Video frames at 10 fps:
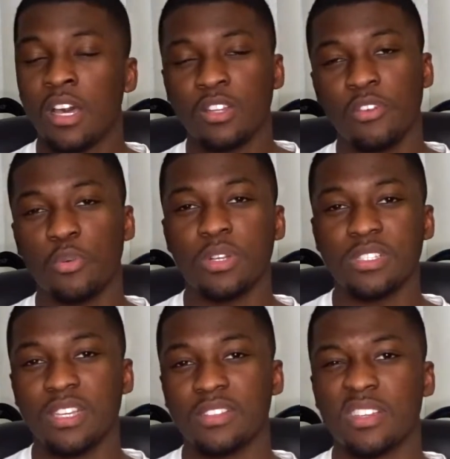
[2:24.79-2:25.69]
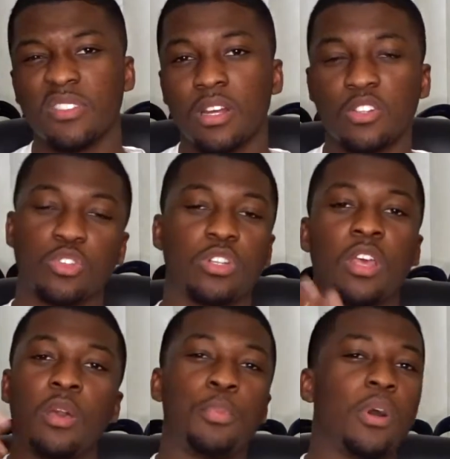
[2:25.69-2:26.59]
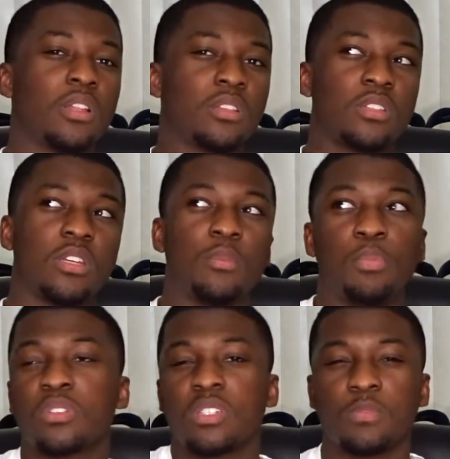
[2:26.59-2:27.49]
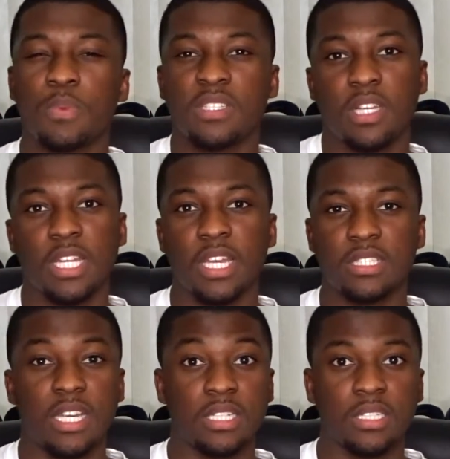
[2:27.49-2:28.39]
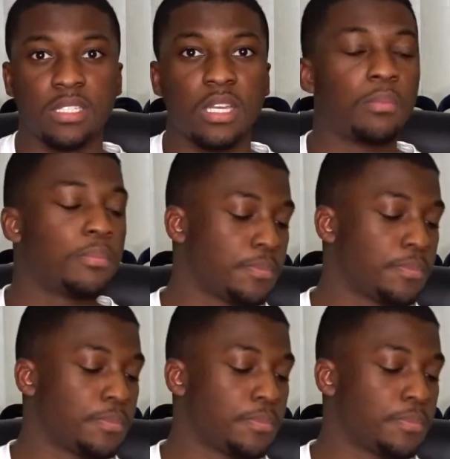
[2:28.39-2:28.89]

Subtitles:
the other one says 700, but the box is basically exactly the same.